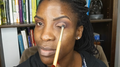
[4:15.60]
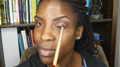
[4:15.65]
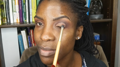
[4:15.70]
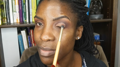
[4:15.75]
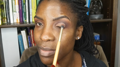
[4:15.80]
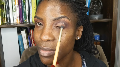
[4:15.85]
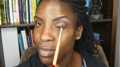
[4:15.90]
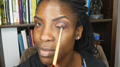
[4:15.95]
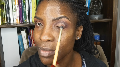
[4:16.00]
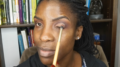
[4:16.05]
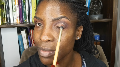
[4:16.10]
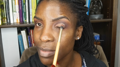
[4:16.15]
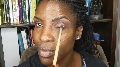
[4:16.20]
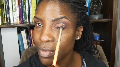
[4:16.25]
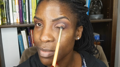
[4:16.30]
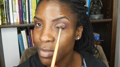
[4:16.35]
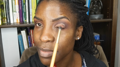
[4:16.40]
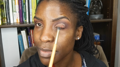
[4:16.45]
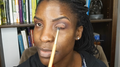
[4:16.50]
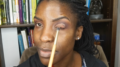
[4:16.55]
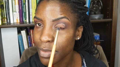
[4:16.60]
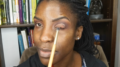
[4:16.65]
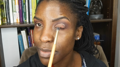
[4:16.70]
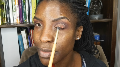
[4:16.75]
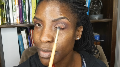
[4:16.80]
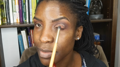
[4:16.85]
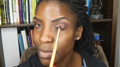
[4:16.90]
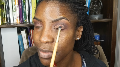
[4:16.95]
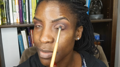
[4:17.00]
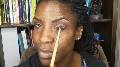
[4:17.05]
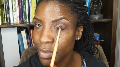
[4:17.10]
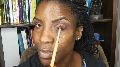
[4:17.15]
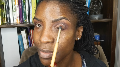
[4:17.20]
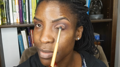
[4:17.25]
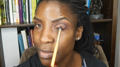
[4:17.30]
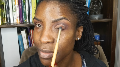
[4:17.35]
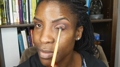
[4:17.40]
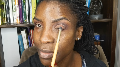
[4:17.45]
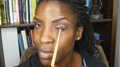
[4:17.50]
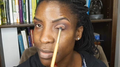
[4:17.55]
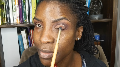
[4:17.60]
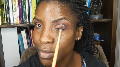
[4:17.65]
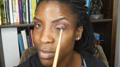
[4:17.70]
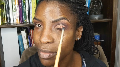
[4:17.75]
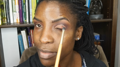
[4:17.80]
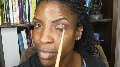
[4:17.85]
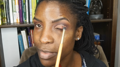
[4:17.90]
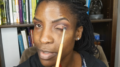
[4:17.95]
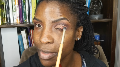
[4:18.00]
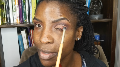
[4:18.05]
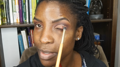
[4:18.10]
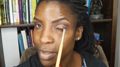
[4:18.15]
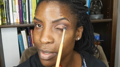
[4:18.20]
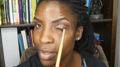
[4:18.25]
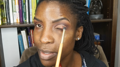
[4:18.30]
(no one is talking)